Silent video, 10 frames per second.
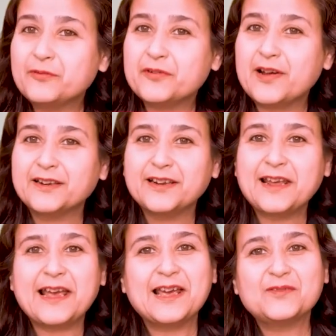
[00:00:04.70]
everyone,
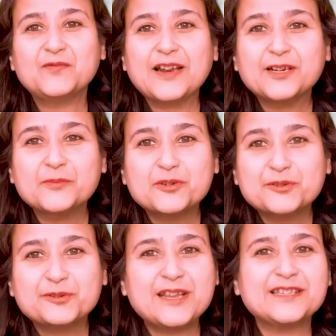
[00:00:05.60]
and welcome to
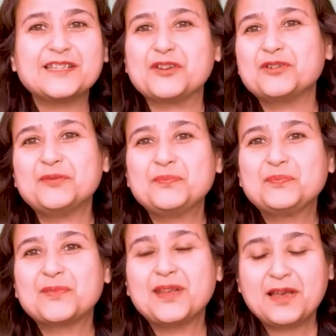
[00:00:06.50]
today's session.
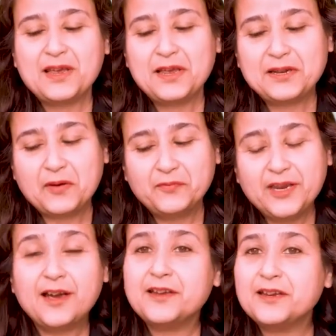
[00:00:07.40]

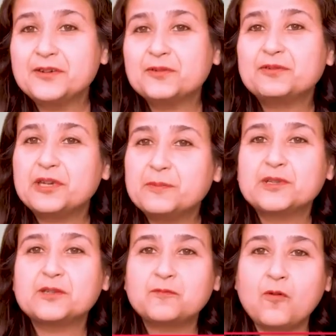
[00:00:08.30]
We are into
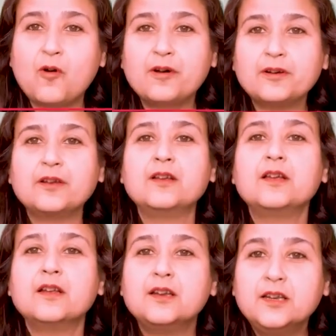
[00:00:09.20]
tips for
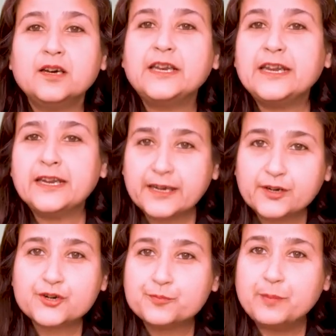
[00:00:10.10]
learning
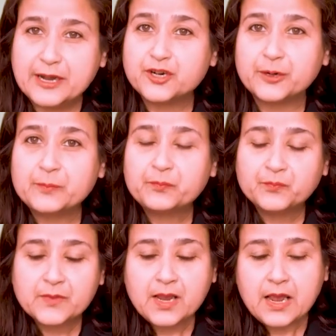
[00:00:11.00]
English better.
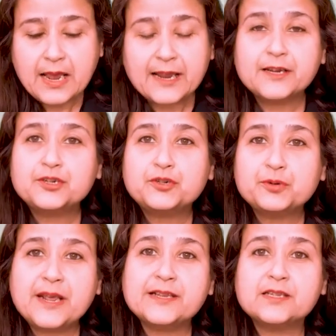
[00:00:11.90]
And
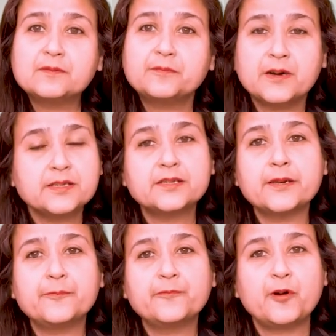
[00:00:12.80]
today's first
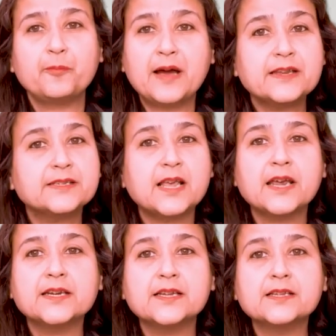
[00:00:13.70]
tip from my
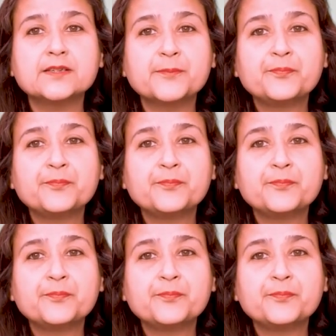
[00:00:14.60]
side is